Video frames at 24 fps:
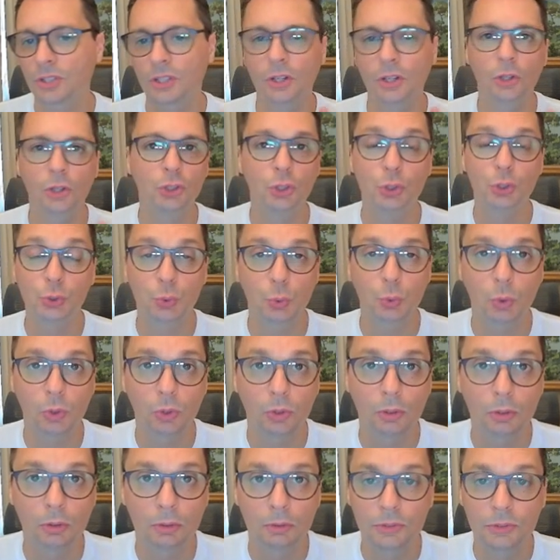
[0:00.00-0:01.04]

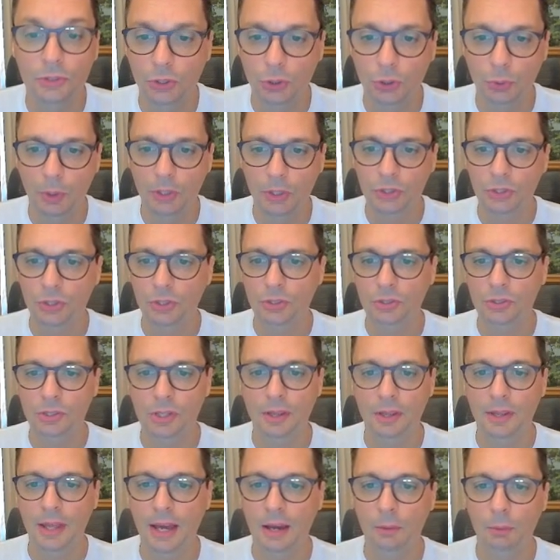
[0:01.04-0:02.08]
unusual situations,
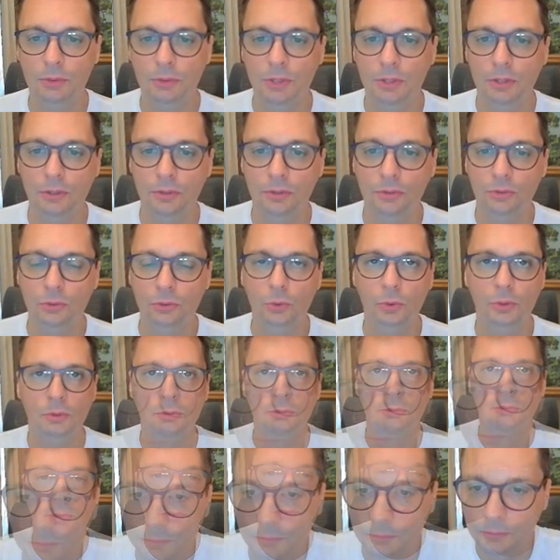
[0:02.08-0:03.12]
and that was his sort
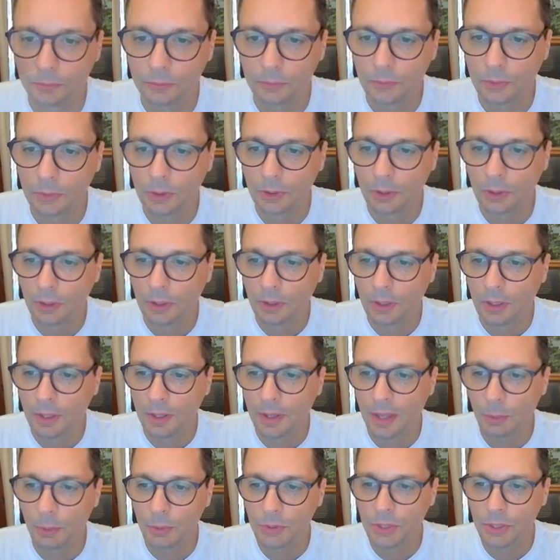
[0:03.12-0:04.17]
of,
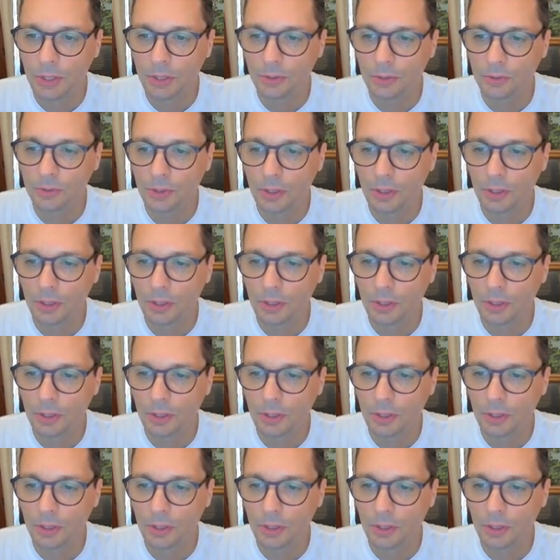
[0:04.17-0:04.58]
that was his